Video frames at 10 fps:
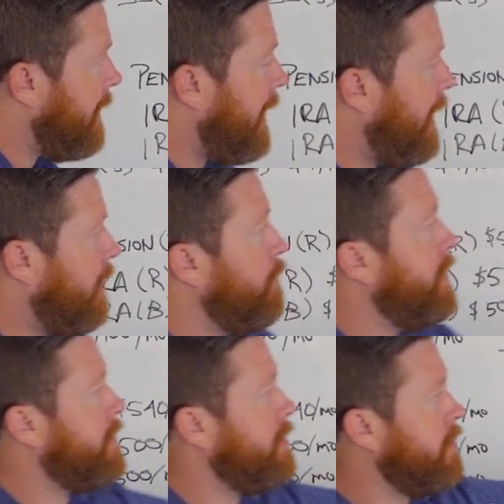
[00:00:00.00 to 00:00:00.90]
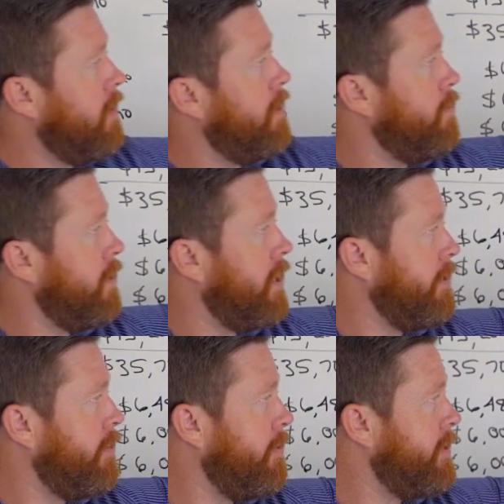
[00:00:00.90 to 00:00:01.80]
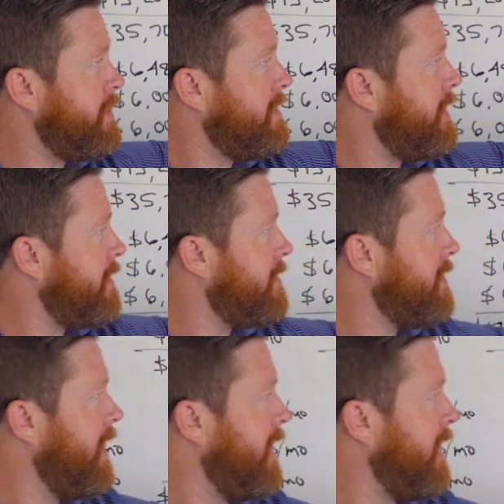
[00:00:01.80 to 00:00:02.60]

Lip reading: how we could lower our 36